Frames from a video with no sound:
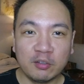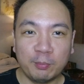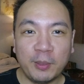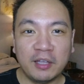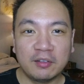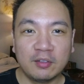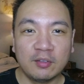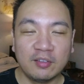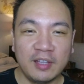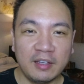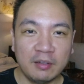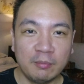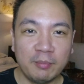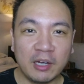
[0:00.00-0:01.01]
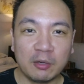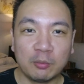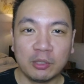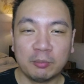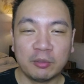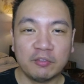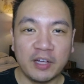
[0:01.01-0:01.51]
prospectus that
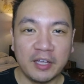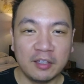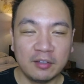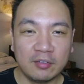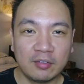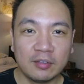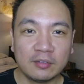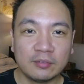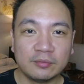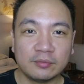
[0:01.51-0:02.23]
Megaworld provides,